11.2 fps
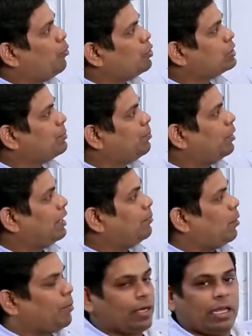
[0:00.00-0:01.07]
most
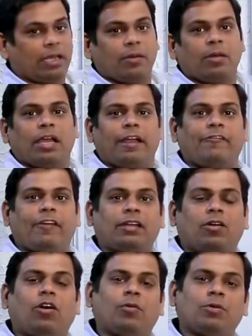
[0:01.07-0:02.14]
important property. In
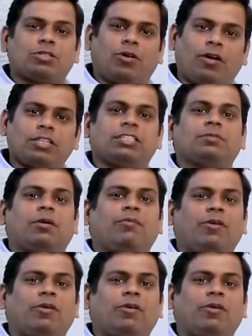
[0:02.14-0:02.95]
fact, almost all sums